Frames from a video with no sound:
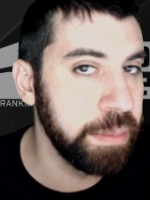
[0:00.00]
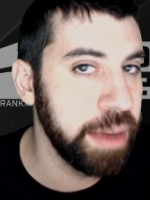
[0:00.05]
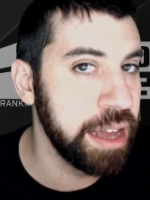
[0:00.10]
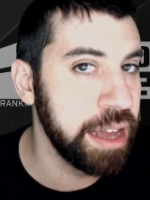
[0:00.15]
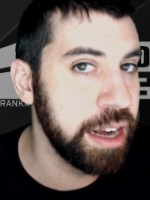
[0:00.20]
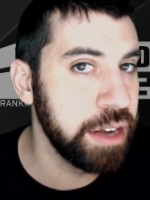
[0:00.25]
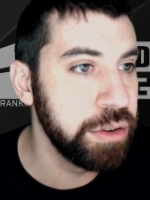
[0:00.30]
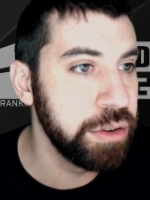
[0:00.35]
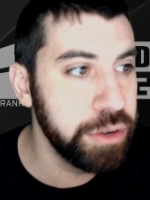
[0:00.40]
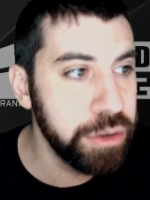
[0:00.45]
and
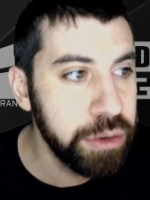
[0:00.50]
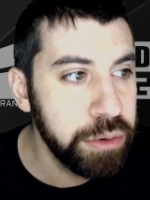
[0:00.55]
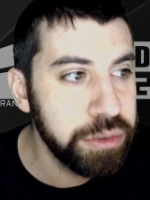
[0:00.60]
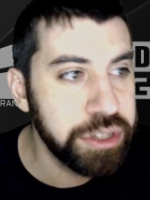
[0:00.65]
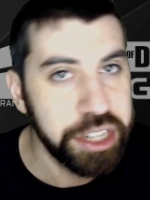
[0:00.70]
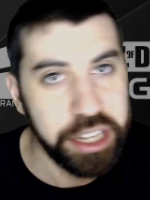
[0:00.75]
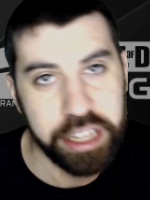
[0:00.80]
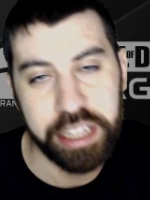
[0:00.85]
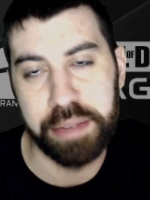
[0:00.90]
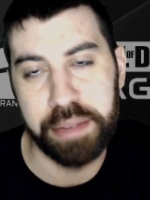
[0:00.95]
a new
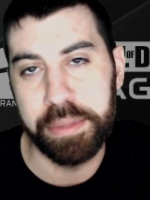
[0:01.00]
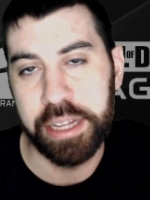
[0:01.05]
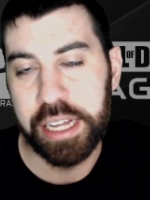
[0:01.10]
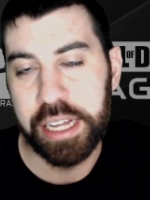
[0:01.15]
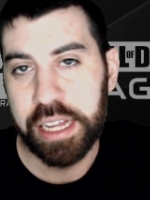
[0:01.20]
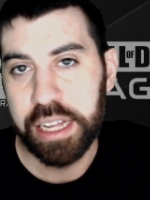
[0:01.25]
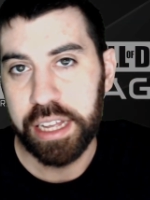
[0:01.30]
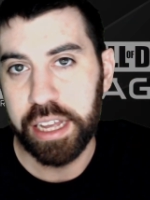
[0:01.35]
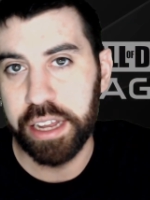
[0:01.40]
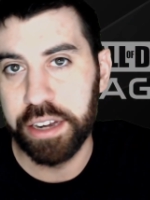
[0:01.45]
team
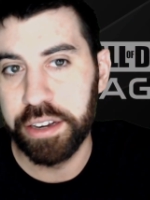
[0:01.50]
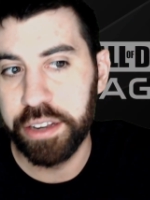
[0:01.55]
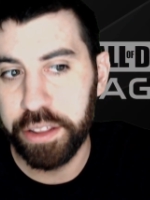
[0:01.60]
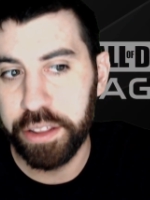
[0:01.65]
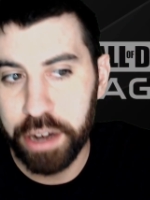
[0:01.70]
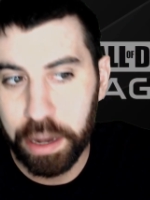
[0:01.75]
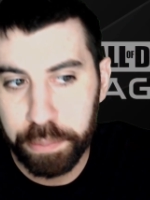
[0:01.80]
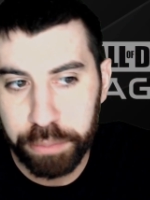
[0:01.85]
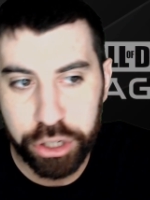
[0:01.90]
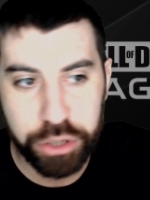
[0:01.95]
in the
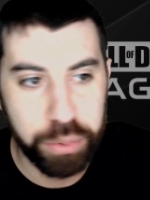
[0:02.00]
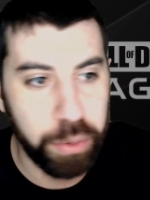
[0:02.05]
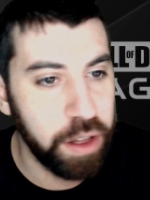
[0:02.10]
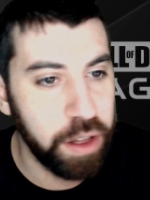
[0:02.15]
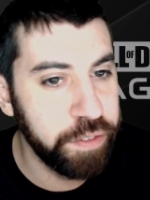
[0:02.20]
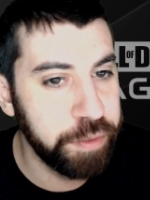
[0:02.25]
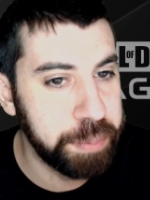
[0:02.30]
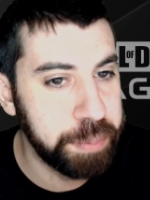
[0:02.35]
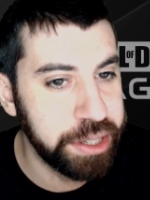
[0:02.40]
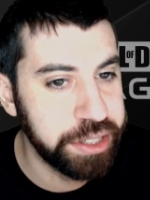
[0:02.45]
number
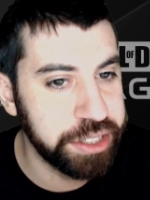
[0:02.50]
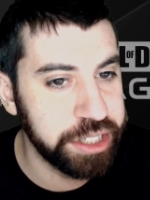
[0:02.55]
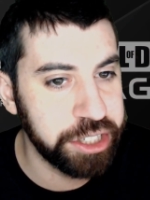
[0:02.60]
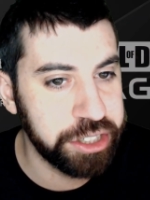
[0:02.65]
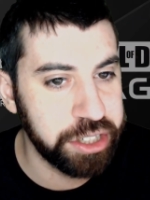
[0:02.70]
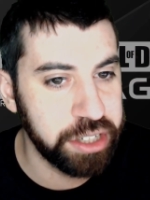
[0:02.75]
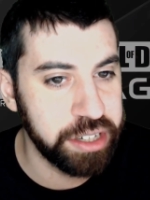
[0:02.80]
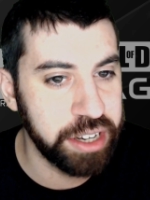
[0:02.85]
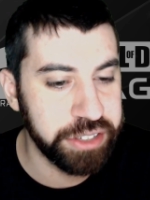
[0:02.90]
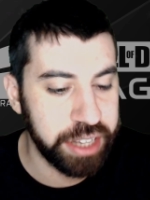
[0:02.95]
12
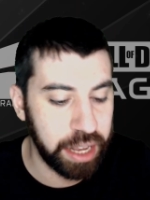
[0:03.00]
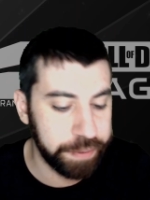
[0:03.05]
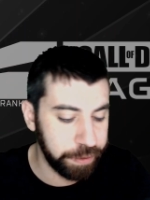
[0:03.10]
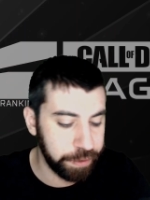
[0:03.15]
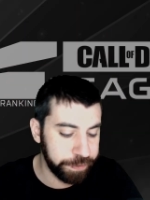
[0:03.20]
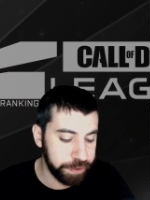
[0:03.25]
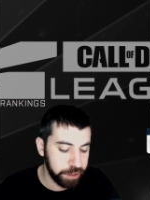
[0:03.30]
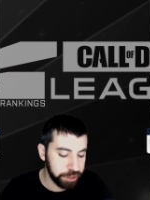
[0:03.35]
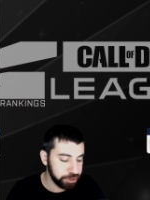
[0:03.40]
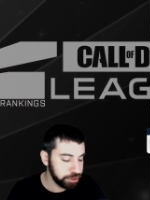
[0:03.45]
position as I've
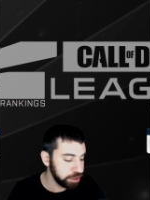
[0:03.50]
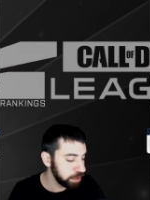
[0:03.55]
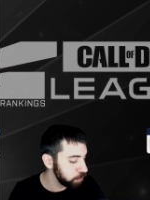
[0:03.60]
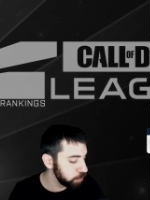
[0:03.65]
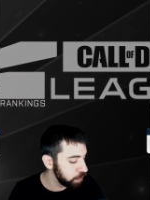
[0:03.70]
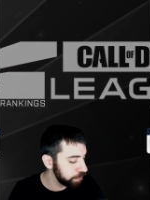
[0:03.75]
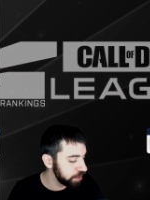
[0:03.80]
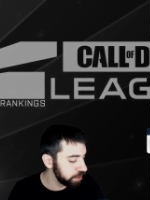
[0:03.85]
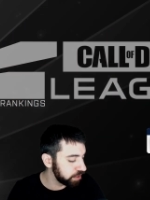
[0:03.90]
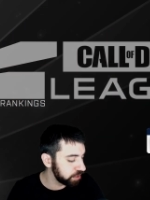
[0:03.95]
officially
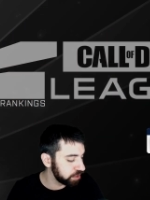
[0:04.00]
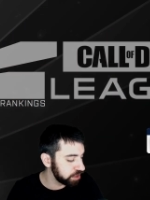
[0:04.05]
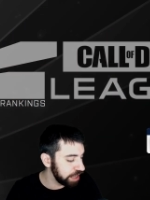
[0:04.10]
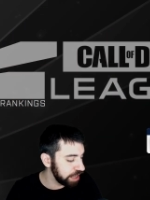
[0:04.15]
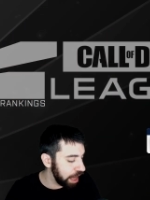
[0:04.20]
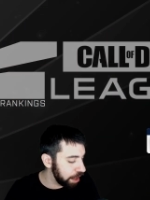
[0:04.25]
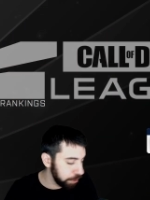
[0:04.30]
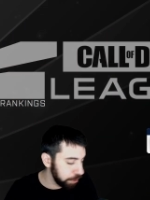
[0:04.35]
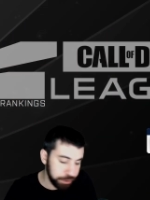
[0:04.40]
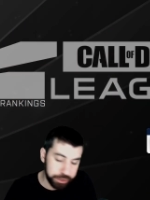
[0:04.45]
moved the
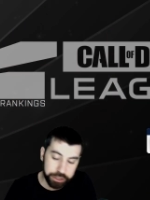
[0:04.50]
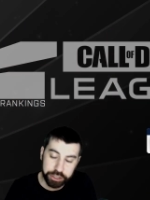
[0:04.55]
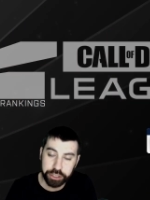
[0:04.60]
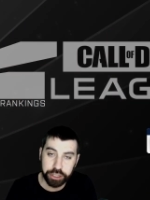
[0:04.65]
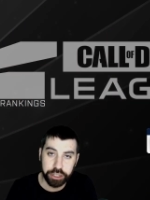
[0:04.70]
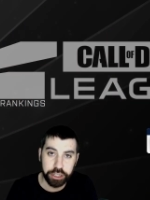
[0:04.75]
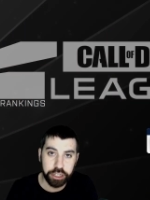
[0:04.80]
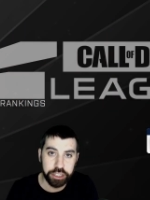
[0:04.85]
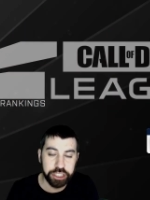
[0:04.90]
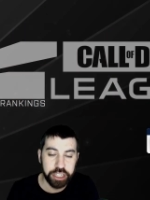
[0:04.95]
Seattle
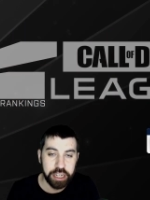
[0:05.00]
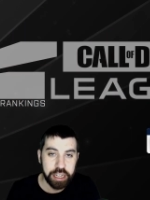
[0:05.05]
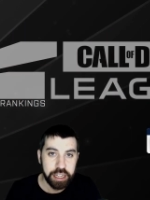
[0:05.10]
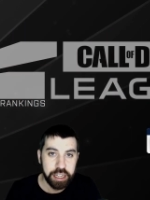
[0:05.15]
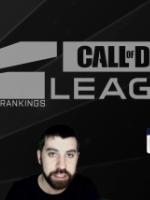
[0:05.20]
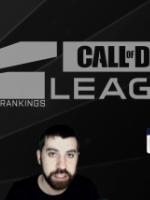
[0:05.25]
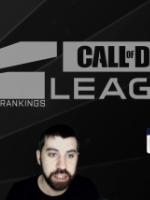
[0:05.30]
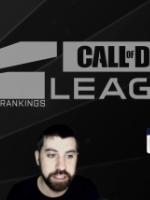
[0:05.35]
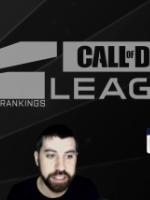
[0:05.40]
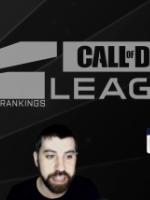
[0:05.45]
Surge
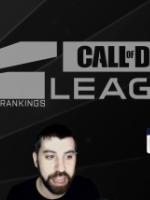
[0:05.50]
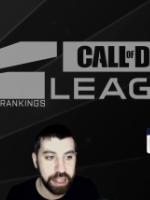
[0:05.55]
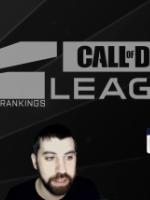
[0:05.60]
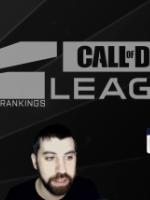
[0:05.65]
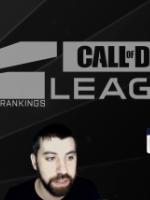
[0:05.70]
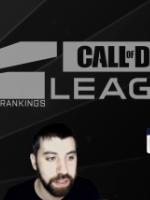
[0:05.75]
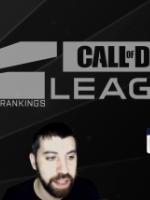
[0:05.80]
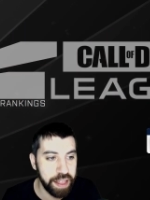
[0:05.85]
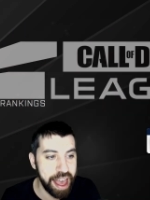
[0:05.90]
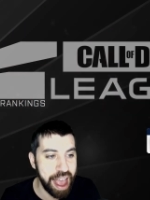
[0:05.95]
to dead
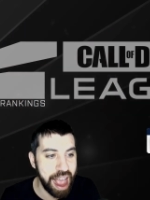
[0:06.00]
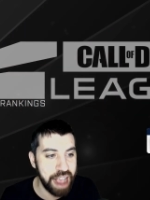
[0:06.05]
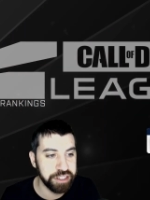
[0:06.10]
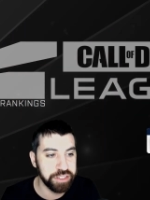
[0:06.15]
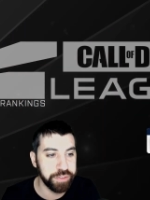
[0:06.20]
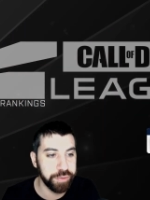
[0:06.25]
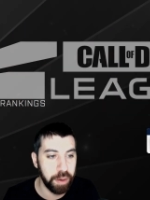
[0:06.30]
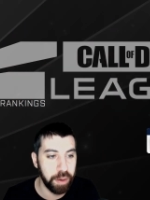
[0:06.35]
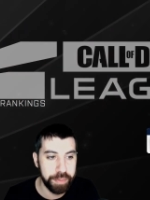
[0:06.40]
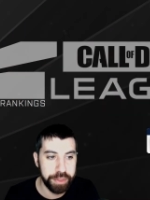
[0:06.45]
last
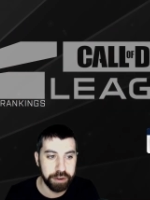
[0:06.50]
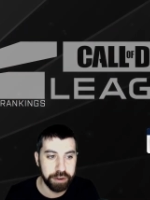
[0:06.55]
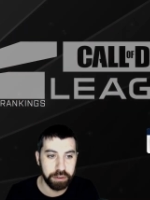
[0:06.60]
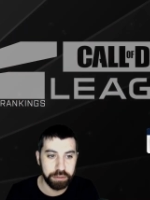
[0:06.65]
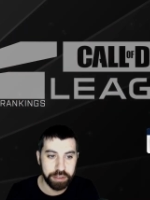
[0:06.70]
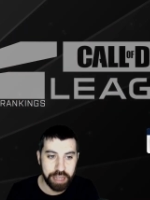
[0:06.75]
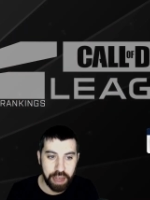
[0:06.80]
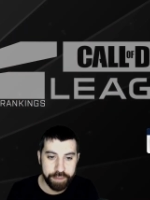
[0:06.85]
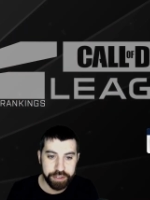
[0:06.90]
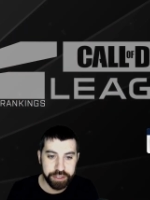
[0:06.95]
from their
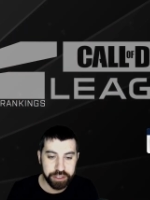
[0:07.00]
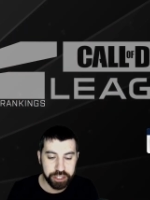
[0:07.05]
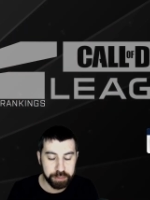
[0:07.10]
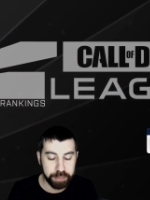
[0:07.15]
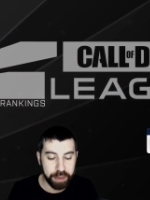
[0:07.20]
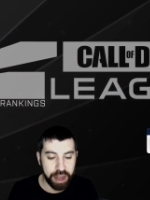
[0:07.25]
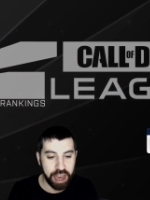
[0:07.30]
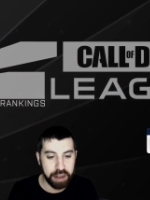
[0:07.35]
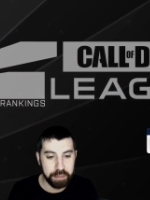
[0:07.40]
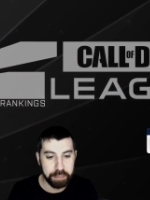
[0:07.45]
11th
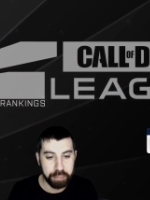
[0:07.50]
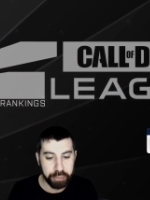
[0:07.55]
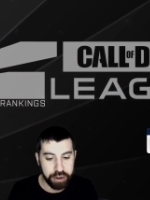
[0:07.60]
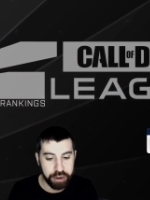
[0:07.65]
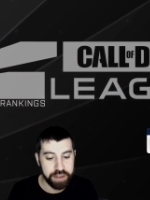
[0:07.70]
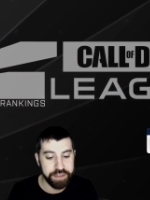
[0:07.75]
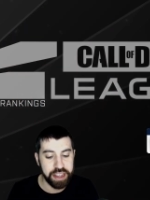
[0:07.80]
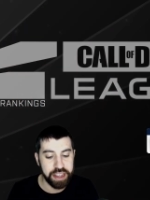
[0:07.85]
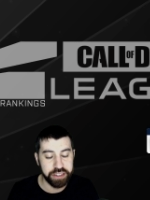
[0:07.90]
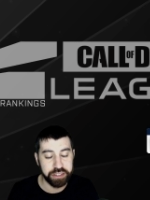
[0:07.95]
spot
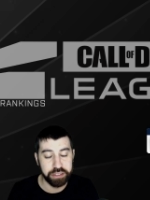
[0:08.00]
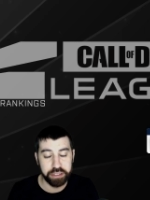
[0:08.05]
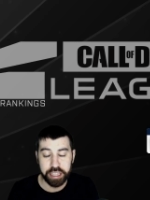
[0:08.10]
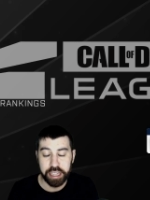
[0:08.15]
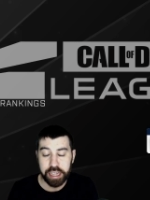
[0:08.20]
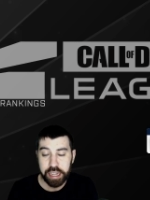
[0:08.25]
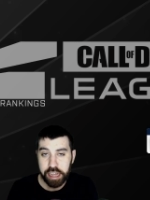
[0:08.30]
previously.